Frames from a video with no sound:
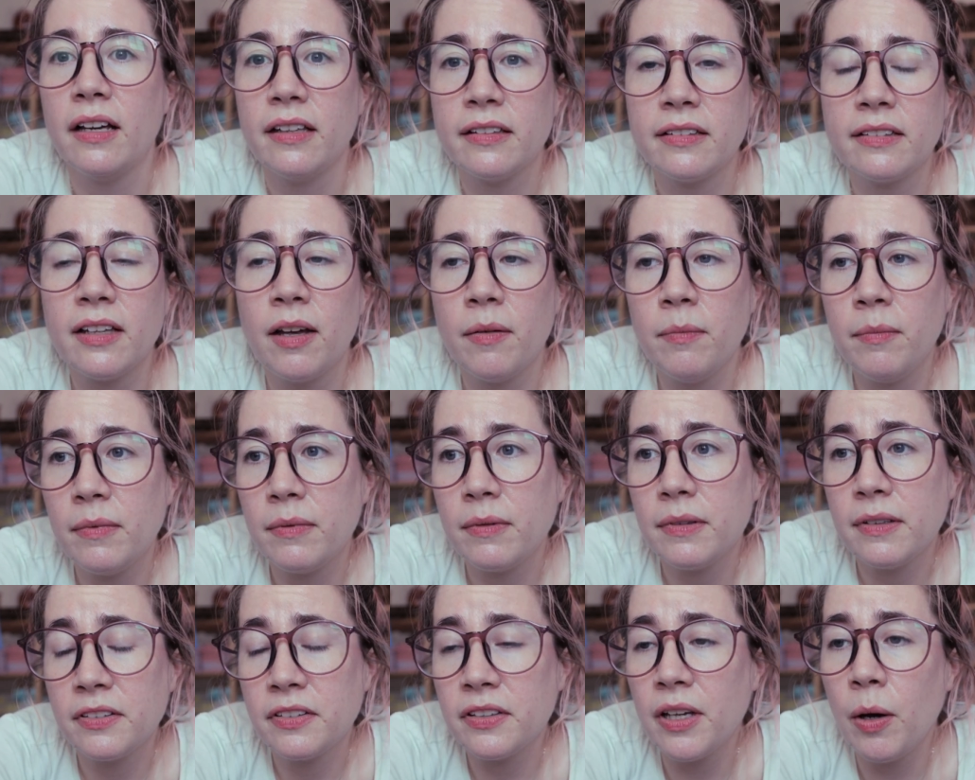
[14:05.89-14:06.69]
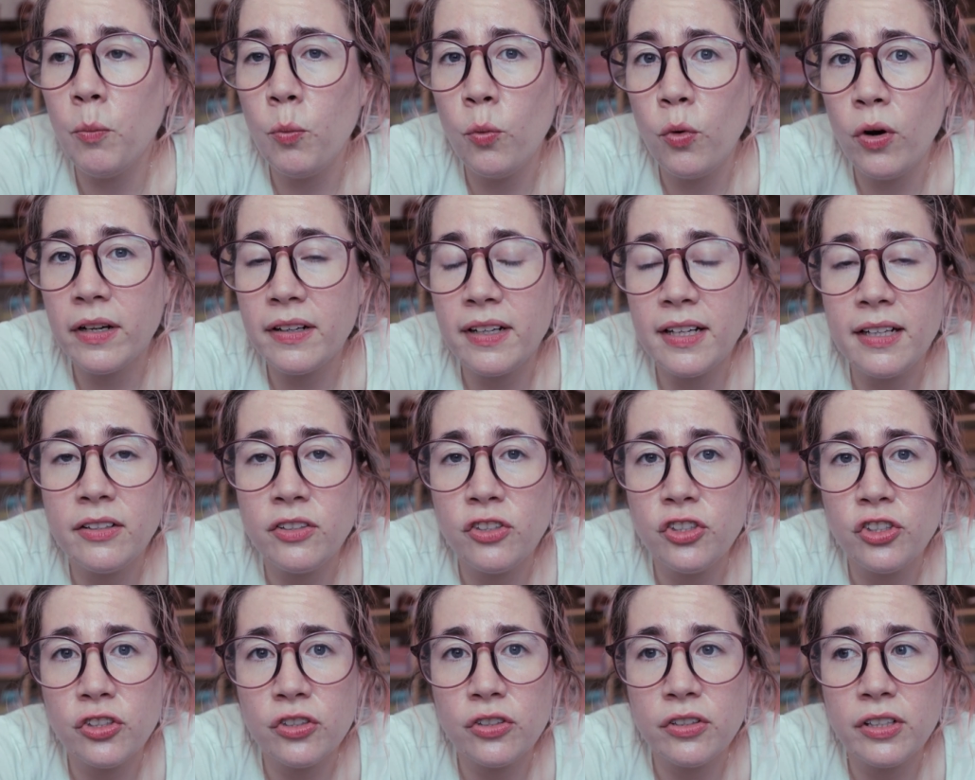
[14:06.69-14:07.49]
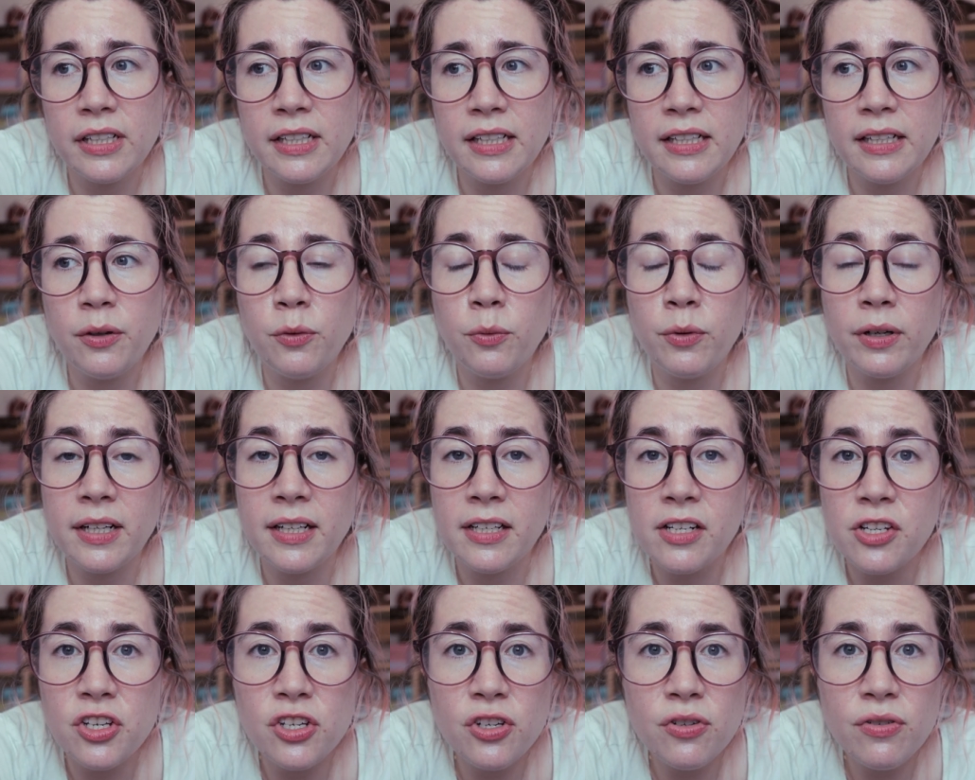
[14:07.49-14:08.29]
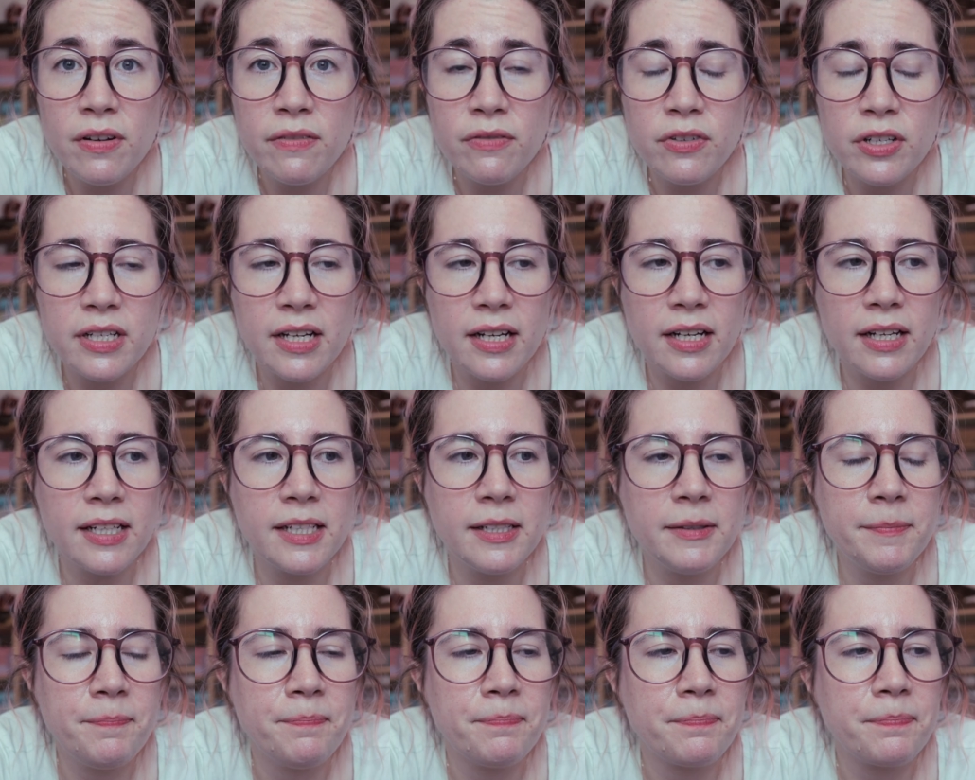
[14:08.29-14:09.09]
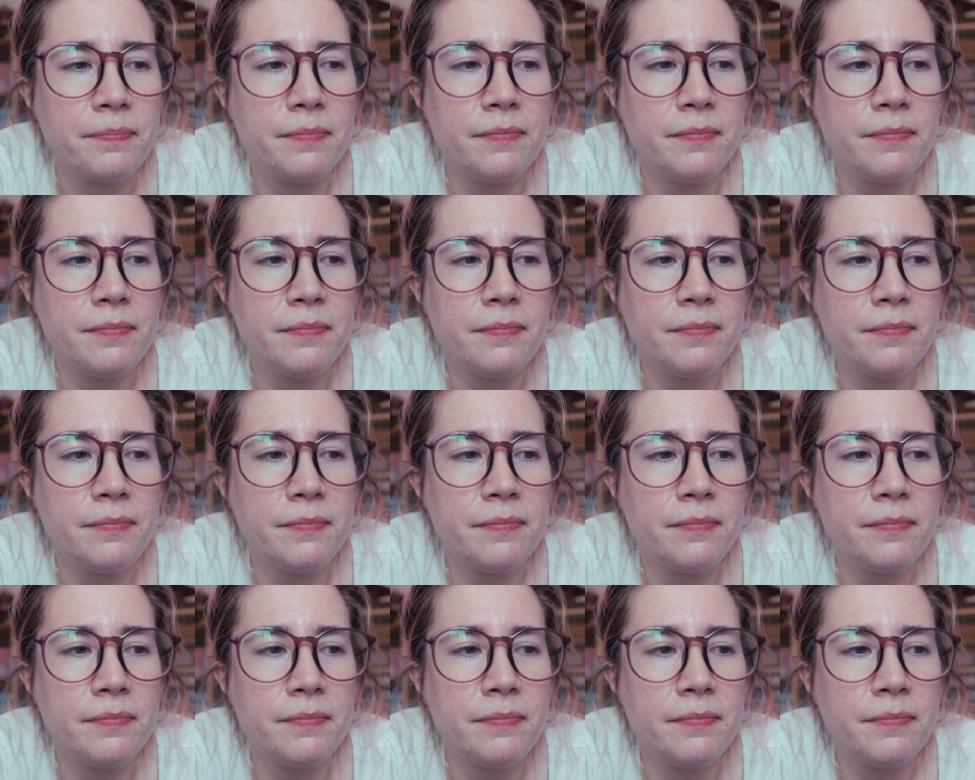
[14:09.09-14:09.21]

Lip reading: somewhat enjoy what I do every day.